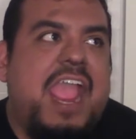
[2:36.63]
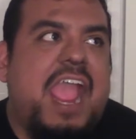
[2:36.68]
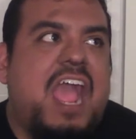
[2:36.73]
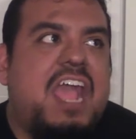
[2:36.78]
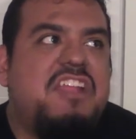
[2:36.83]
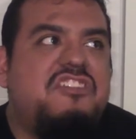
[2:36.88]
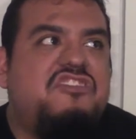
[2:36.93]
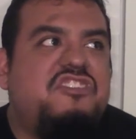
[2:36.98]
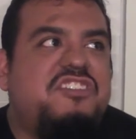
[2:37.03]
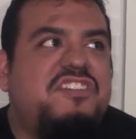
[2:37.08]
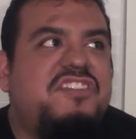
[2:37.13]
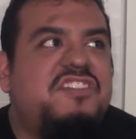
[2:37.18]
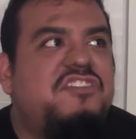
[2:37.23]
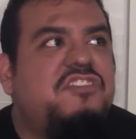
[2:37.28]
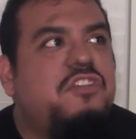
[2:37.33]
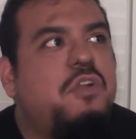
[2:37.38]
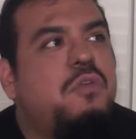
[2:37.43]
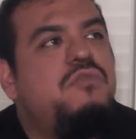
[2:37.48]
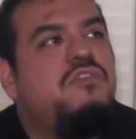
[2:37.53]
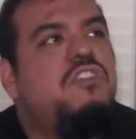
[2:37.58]
I just
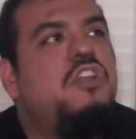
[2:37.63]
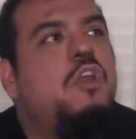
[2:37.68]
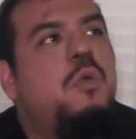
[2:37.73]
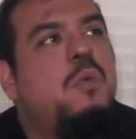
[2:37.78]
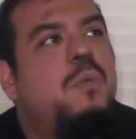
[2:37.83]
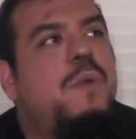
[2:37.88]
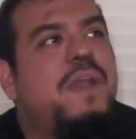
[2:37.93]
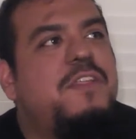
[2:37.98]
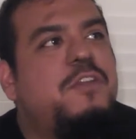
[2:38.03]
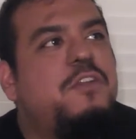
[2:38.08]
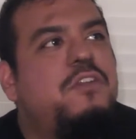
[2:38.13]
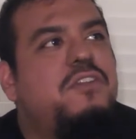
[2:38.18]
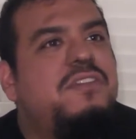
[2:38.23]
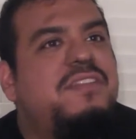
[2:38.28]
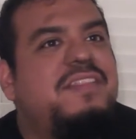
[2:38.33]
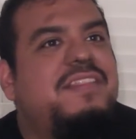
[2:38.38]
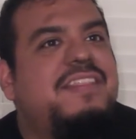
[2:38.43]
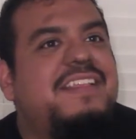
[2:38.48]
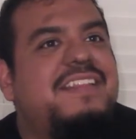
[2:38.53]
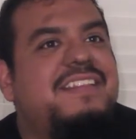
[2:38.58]
don't know whether
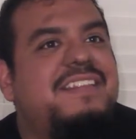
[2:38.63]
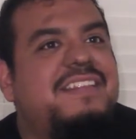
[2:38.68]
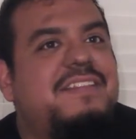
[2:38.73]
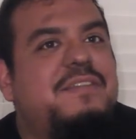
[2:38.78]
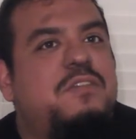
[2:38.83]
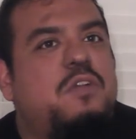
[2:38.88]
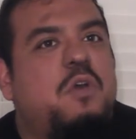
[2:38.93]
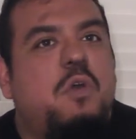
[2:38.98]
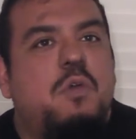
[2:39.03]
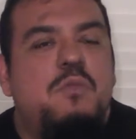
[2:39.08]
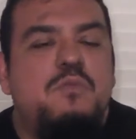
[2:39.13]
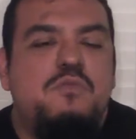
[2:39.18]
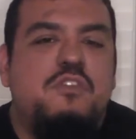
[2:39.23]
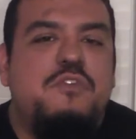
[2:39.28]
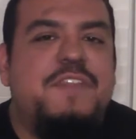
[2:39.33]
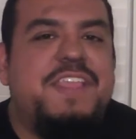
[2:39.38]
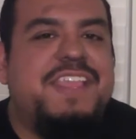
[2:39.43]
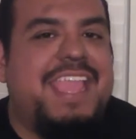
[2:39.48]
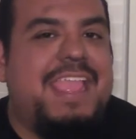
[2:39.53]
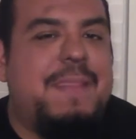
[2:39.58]
this whole
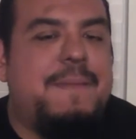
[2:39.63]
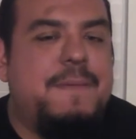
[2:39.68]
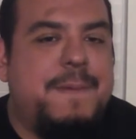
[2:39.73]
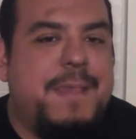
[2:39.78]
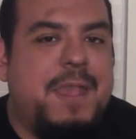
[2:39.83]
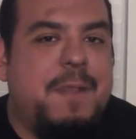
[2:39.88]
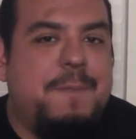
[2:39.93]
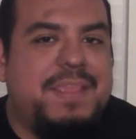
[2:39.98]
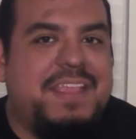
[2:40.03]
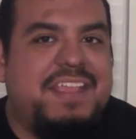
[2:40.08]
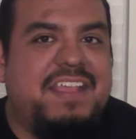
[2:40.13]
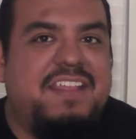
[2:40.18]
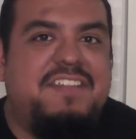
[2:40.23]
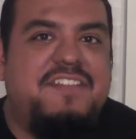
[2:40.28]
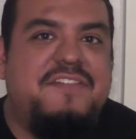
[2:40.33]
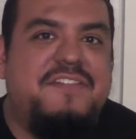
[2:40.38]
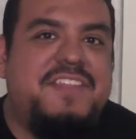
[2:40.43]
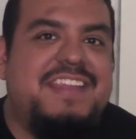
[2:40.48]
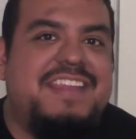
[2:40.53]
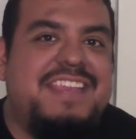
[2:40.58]
movie came about because
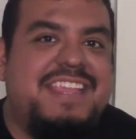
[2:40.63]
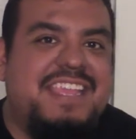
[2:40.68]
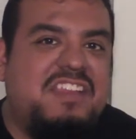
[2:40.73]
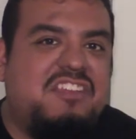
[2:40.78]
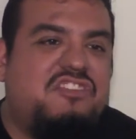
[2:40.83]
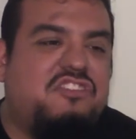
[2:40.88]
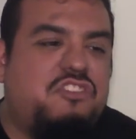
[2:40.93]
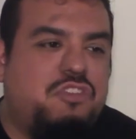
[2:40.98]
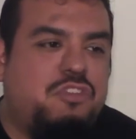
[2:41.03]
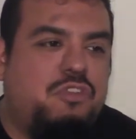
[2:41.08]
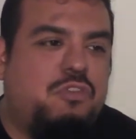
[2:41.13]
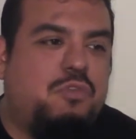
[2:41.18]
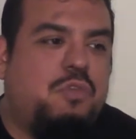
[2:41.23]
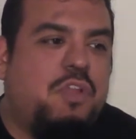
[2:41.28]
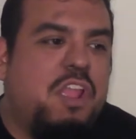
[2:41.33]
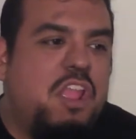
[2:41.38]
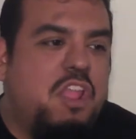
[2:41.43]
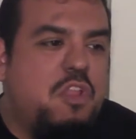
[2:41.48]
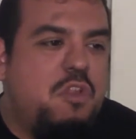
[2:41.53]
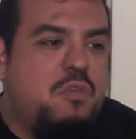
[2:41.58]
of a need to
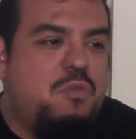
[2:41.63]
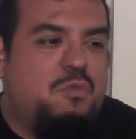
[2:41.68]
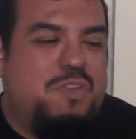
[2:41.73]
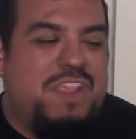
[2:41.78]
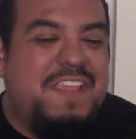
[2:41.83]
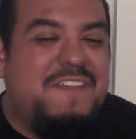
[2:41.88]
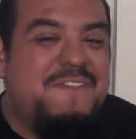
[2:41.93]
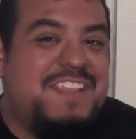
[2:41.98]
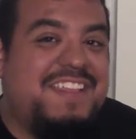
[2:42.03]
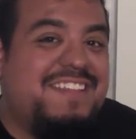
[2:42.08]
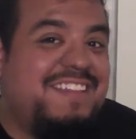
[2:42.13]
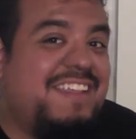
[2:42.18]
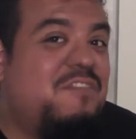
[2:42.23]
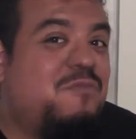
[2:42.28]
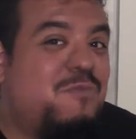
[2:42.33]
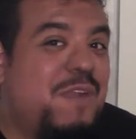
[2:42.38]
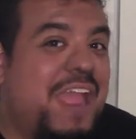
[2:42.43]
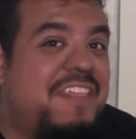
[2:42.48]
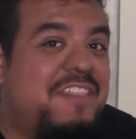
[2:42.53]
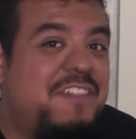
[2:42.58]
revisit
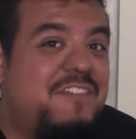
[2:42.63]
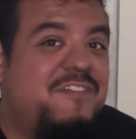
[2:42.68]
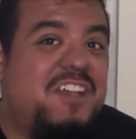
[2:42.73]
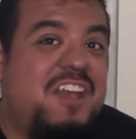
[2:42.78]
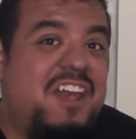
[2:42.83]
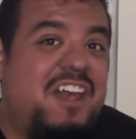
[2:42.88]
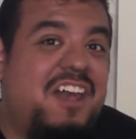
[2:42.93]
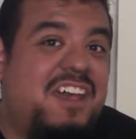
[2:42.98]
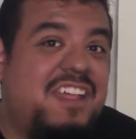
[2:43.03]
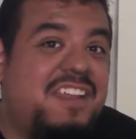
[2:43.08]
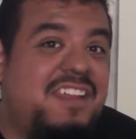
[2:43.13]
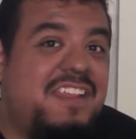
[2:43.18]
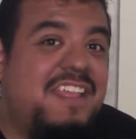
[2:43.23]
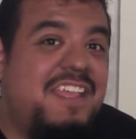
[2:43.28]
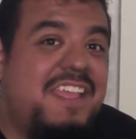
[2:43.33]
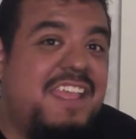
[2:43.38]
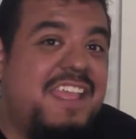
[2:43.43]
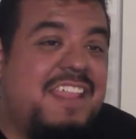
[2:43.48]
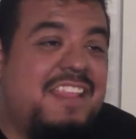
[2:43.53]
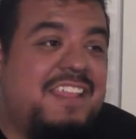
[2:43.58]
Wrath of Khan,
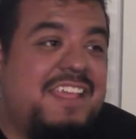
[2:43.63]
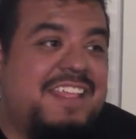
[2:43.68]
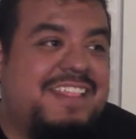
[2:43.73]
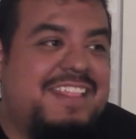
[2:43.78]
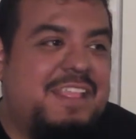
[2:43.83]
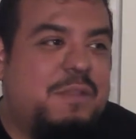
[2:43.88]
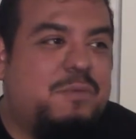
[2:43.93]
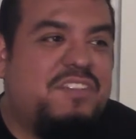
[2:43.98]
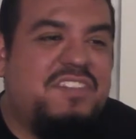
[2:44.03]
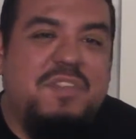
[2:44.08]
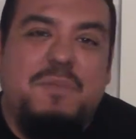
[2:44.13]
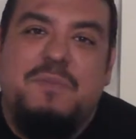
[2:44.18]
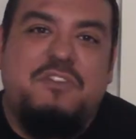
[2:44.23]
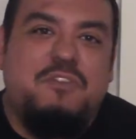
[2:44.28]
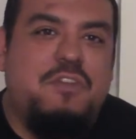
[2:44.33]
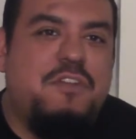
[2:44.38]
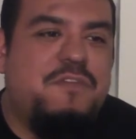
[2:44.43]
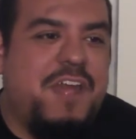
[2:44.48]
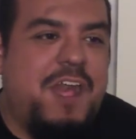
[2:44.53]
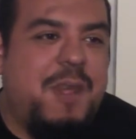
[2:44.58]
like it was some
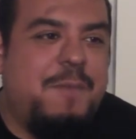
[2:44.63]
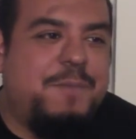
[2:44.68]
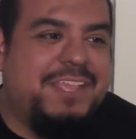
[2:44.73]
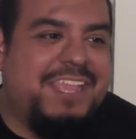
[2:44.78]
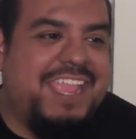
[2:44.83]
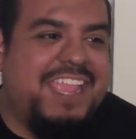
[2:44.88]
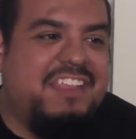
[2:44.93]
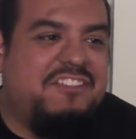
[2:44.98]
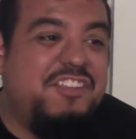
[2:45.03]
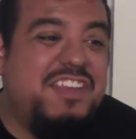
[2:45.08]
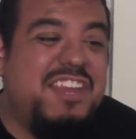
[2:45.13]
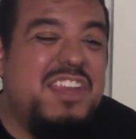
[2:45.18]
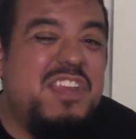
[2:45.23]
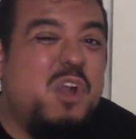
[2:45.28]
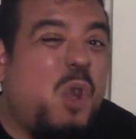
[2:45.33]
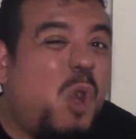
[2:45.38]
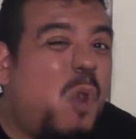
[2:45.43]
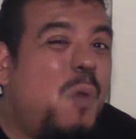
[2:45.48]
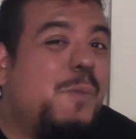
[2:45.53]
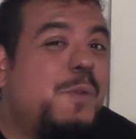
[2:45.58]
sort of obligation. It
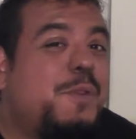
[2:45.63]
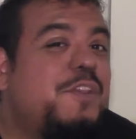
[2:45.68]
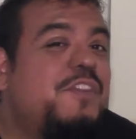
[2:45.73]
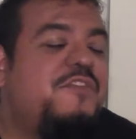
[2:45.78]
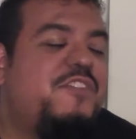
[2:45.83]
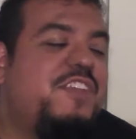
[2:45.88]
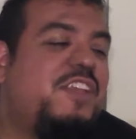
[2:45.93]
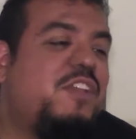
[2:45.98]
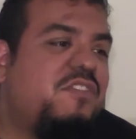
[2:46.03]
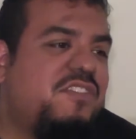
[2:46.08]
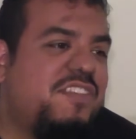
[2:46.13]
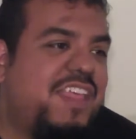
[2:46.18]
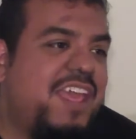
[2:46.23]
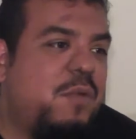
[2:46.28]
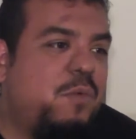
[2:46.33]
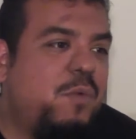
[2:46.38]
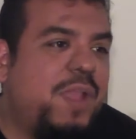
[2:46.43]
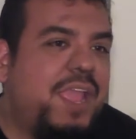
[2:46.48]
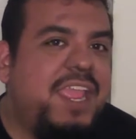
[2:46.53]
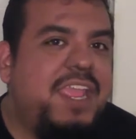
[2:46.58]
almost feels
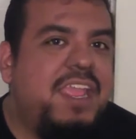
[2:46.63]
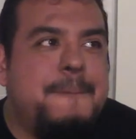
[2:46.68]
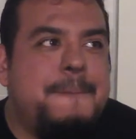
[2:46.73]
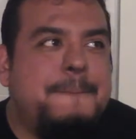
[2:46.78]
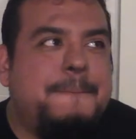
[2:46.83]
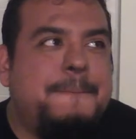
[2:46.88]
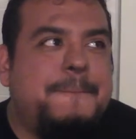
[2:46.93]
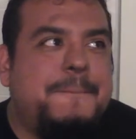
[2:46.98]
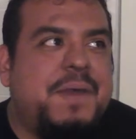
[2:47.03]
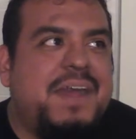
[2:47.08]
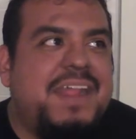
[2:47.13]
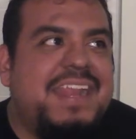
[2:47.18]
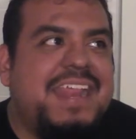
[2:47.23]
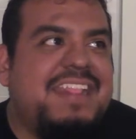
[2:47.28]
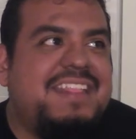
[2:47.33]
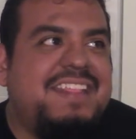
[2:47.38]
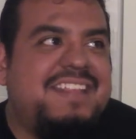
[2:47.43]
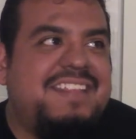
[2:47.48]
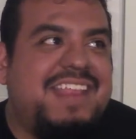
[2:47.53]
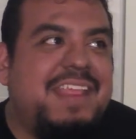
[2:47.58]
that way. But
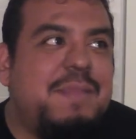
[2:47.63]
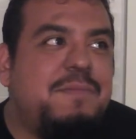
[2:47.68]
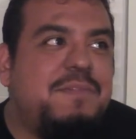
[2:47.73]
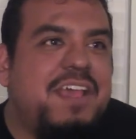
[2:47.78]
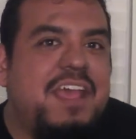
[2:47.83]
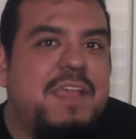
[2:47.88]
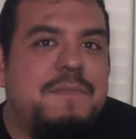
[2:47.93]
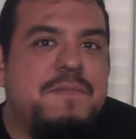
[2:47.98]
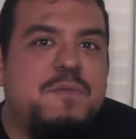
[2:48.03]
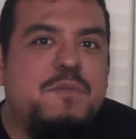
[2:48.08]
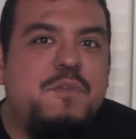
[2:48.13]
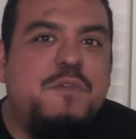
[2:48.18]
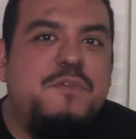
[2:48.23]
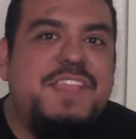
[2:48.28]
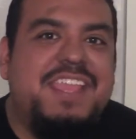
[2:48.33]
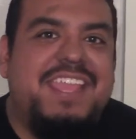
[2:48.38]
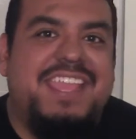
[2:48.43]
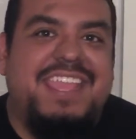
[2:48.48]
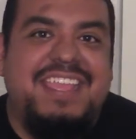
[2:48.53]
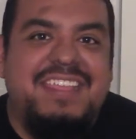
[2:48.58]
at the same time, the
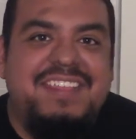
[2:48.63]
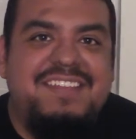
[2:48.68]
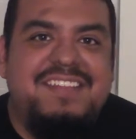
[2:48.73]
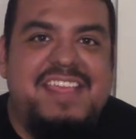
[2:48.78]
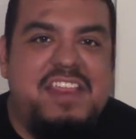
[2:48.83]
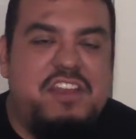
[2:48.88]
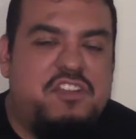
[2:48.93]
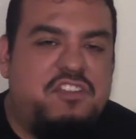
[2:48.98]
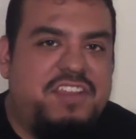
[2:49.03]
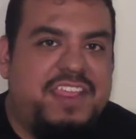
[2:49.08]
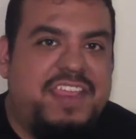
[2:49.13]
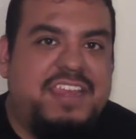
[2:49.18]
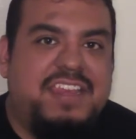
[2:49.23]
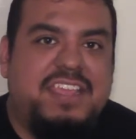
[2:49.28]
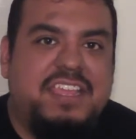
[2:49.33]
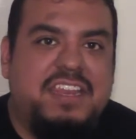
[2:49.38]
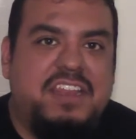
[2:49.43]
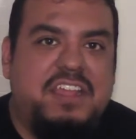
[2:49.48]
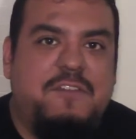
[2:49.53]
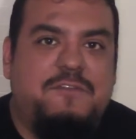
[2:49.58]
movie is entertaining
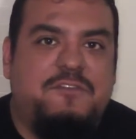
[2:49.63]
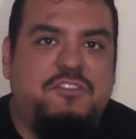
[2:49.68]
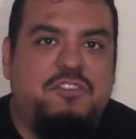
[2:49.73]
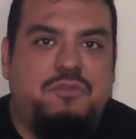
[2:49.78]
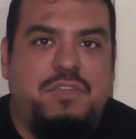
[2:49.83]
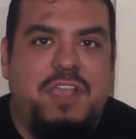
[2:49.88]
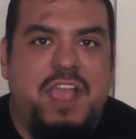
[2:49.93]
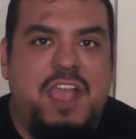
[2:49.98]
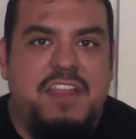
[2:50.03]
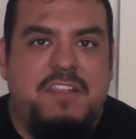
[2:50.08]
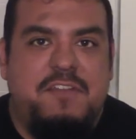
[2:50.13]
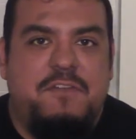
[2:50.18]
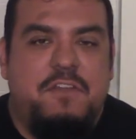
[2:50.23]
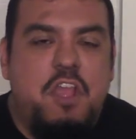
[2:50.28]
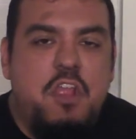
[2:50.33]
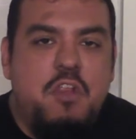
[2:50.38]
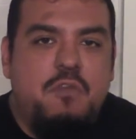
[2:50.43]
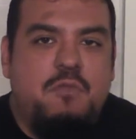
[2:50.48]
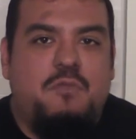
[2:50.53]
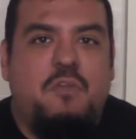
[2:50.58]
enough to kind of
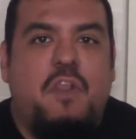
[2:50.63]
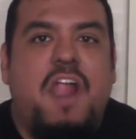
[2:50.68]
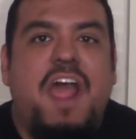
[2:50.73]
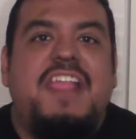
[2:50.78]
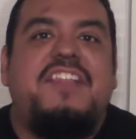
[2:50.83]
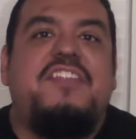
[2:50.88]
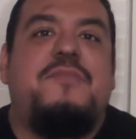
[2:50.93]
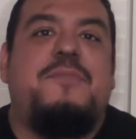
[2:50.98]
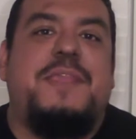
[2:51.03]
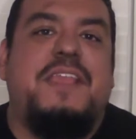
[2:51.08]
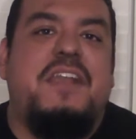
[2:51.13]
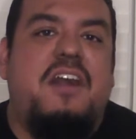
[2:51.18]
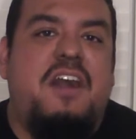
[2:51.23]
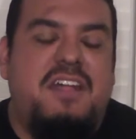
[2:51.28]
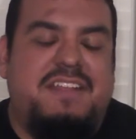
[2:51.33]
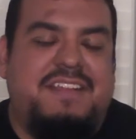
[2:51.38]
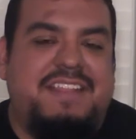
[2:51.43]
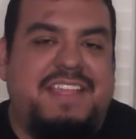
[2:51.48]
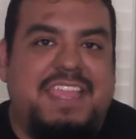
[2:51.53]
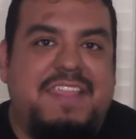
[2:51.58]
rise
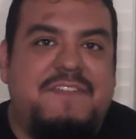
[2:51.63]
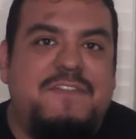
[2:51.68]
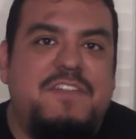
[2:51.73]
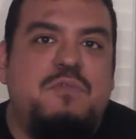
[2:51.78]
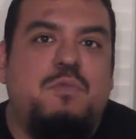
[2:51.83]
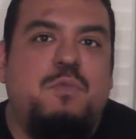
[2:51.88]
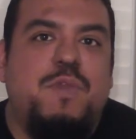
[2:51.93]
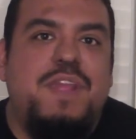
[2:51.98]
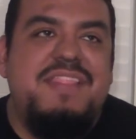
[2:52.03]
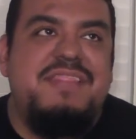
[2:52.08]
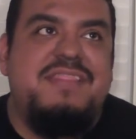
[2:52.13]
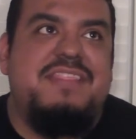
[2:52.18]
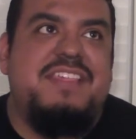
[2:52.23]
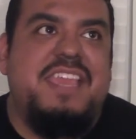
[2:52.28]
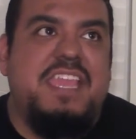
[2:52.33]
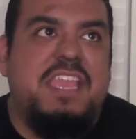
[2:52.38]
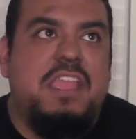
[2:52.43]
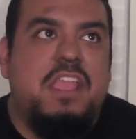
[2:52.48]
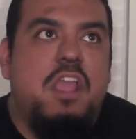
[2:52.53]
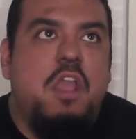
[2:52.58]
beyond, even with
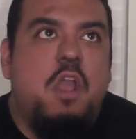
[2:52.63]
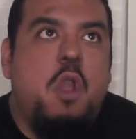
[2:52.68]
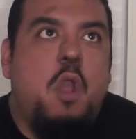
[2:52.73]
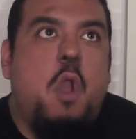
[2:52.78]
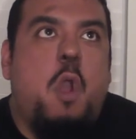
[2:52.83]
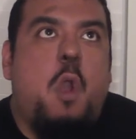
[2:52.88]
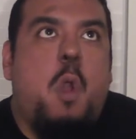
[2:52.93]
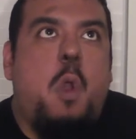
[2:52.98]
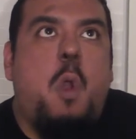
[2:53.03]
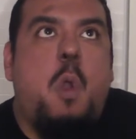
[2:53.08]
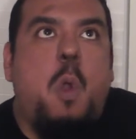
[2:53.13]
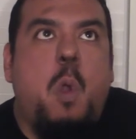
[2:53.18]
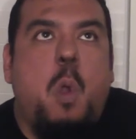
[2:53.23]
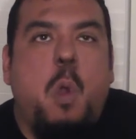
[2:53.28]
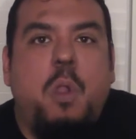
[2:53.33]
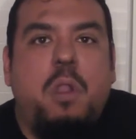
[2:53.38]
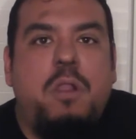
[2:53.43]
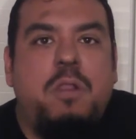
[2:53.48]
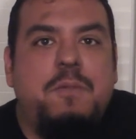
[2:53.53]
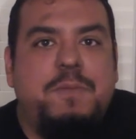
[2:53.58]
the
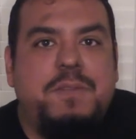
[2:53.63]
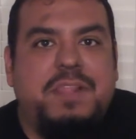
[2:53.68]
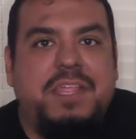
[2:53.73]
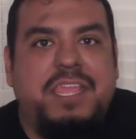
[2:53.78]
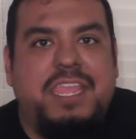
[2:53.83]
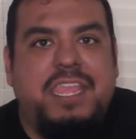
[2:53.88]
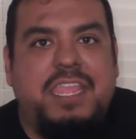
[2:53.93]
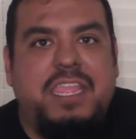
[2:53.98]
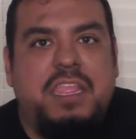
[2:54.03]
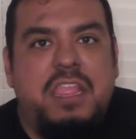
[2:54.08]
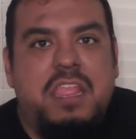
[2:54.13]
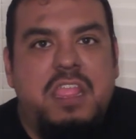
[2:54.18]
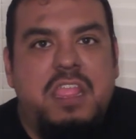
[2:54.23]
horribly